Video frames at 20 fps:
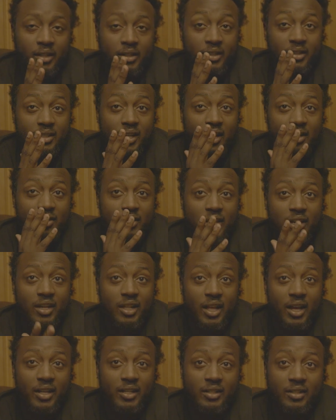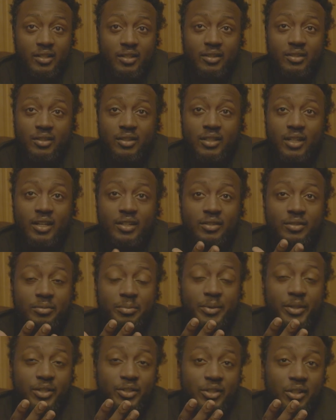This is how you get clientele. This is how you
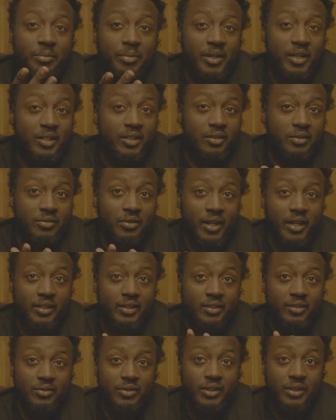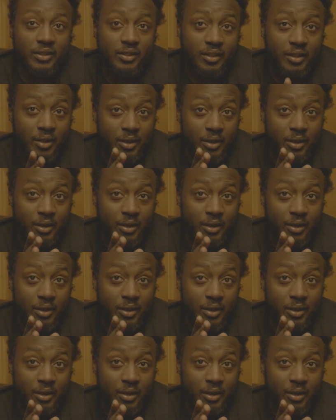build your page up fast as fuck.